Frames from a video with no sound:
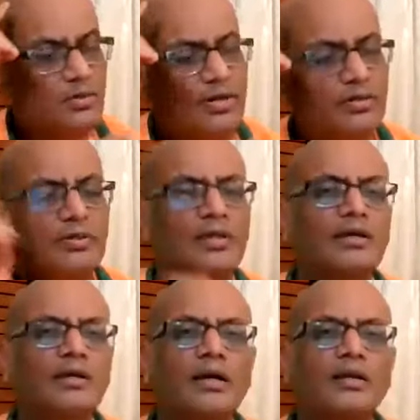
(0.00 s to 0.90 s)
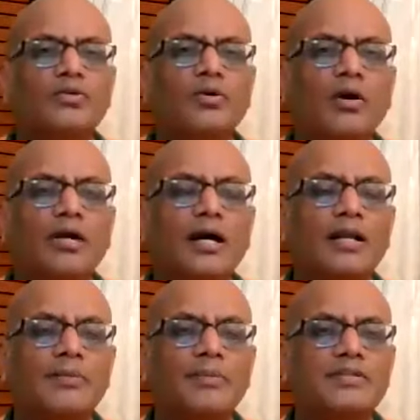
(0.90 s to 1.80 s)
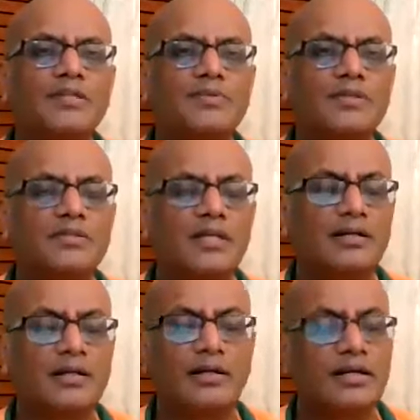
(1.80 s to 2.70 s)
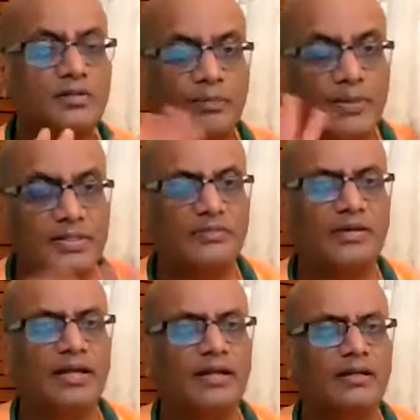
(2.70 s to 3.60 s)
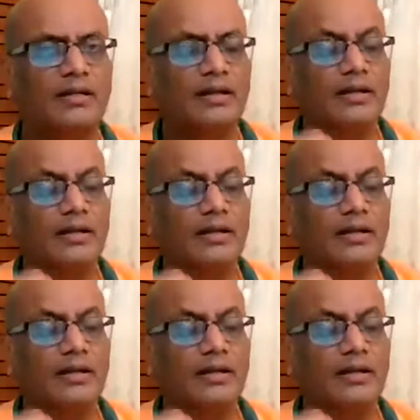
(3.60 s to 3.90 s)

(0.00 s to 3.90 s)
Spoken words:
going to the so-called color perception center. It is not perceiving color.